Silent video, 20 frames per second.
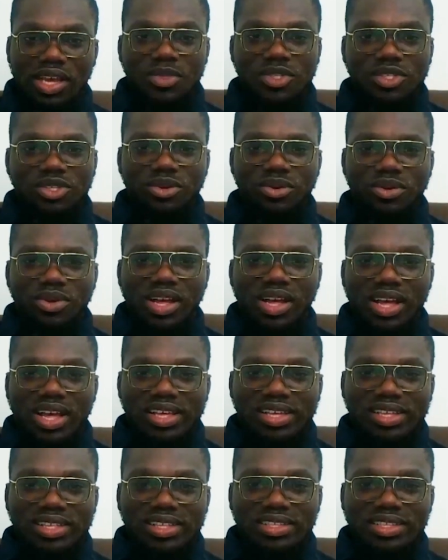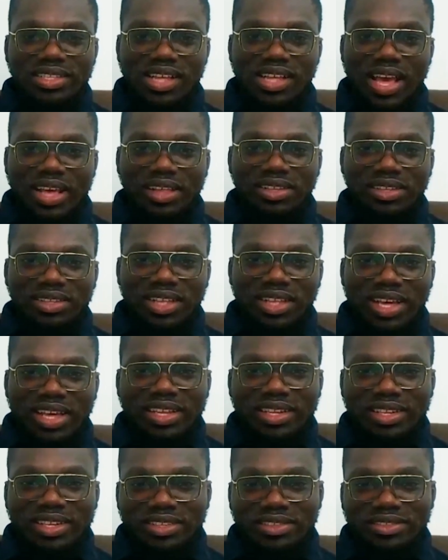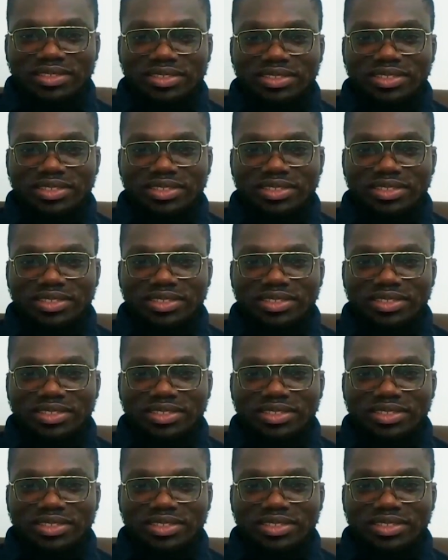So I think that in